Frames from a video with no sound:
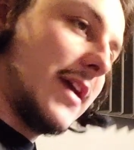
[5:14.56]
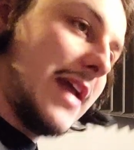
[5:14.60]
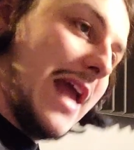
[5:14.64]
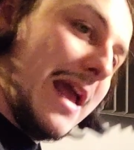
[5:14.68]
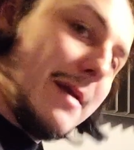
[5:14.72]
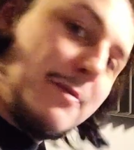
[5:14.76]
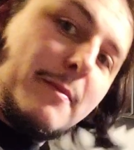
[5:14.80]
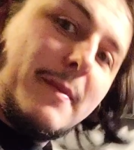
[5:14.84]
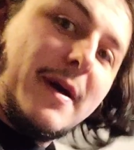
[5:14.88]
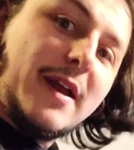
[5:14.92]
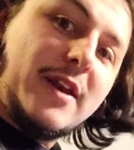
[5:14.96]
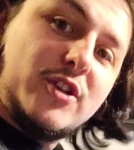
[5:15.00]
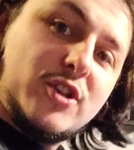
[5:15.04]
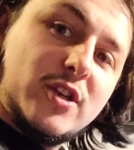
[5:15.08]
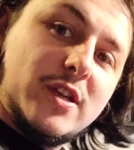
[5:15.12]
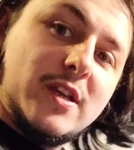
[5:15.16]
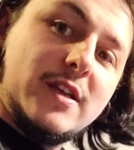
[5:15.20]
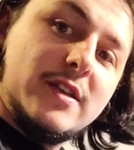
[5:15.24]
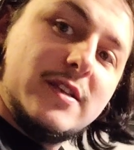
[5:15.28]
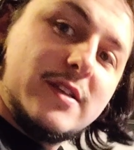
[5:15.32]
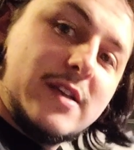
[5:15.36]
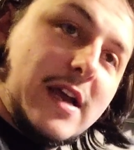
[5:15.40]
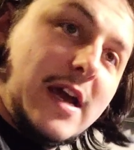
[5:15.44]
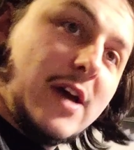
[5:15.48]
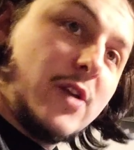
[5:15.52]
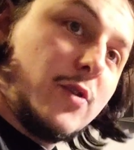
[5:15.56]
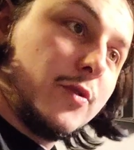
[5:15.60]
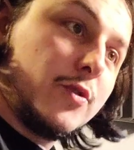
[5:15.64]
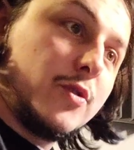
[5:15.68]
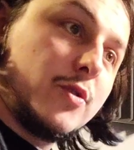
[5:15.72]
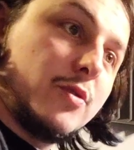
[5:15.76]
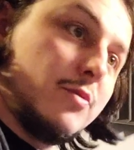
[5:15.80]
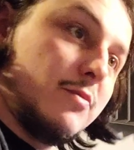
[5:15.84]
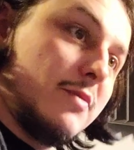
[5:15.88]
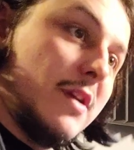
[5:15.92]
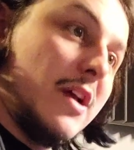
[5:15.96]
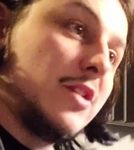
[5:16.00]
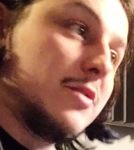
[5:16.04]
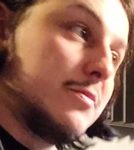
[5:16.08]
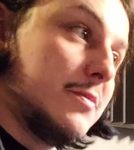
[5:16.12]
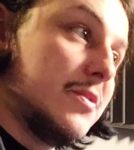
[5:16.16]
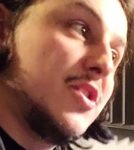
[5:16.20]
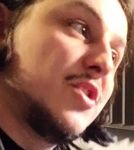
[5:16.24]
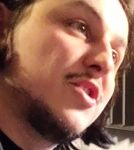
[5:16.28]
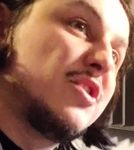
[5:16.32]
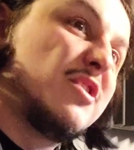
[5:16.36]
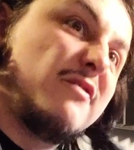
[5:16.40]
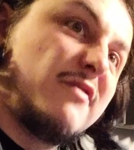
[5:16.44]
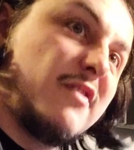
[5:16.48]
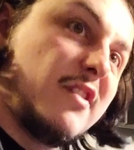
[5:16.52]
cable managing easier and also helps me
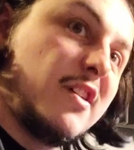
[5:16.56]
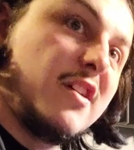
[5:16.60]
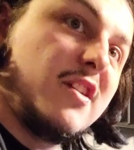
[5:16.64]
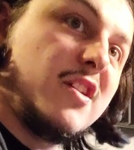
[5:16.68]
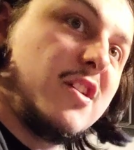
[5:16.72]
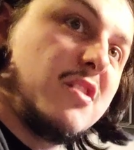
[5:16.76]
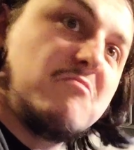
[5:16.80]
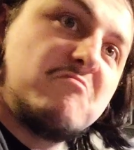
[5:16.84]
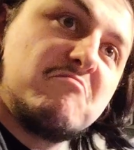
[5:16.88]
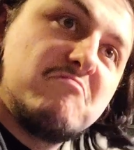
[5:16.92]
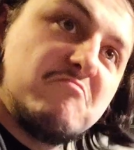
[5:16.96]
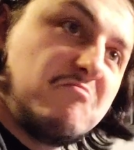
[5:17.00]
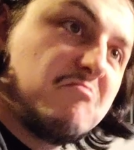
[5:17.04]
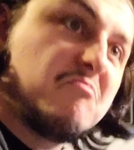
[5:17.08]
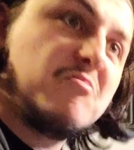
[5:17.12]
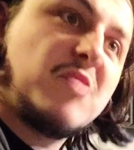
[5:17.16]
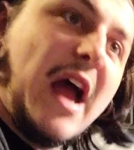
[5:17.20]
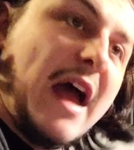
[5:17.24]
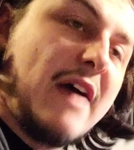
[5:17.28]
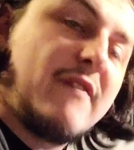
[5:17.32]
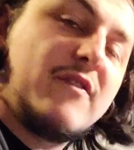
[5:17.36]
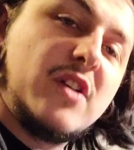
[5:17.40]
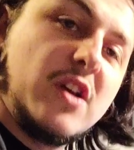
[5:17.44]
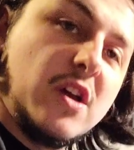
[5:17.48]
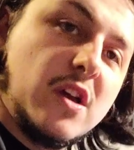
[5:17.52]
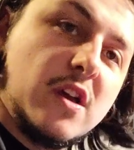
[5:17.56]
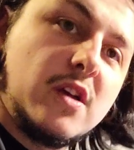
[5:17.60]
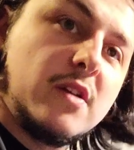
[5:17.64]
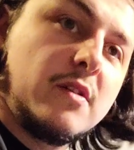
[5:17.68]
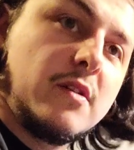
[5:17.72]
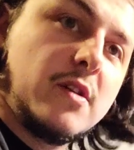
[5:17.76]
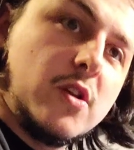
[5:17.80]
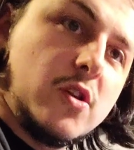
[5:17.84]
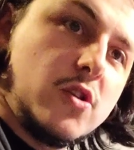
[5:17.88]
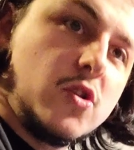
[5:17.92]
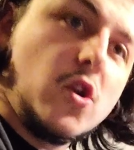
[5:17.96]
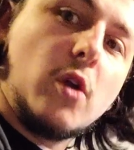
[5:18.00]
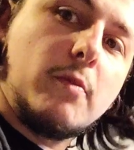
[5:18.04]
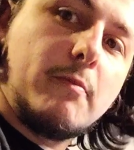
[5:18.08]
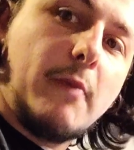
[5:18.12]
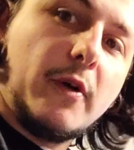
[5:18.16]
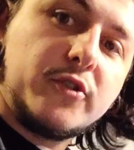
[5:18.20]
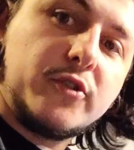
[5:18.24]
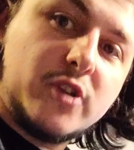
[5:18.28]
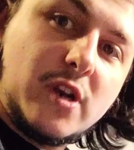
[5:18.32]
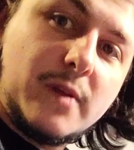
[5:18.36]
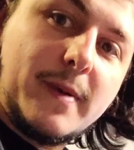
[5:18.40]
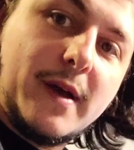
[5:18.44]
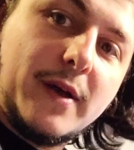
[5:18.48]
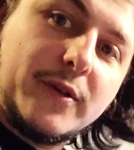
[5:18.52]
justify having a
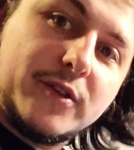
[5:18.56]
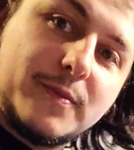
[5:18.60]
non-modular power